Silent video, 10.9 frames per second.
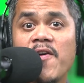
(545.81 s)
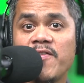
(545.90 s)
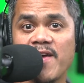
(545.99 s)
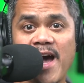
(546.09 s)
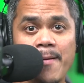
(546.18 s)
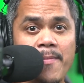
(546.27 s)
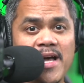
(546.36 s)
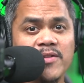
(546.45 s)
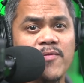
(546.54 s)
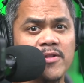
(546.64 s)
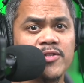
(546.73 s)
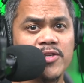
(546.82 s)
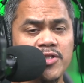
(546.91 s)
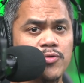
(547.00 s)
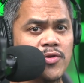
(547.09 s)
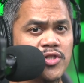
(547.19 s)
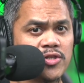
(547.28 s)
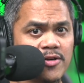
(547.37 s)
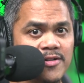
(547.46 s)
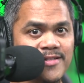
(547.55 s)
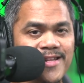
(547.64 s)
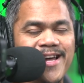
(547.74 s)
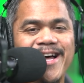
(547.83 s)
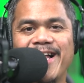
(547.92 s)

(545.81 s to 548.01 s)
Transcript: Hz high pass filter switched on?